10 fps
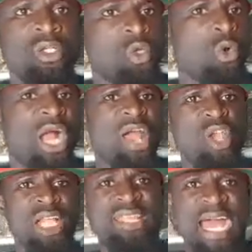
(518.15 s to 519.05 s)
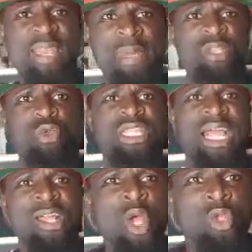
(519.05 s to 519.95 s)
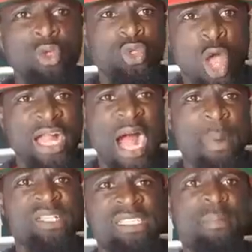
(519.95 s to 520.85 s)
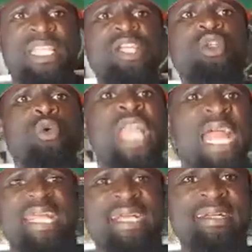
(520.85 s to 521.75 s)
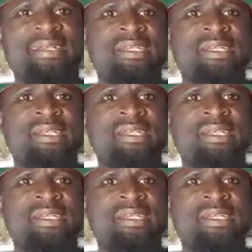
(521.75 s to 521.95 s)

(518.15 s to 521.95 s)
You cannot tell me to talk about something you like.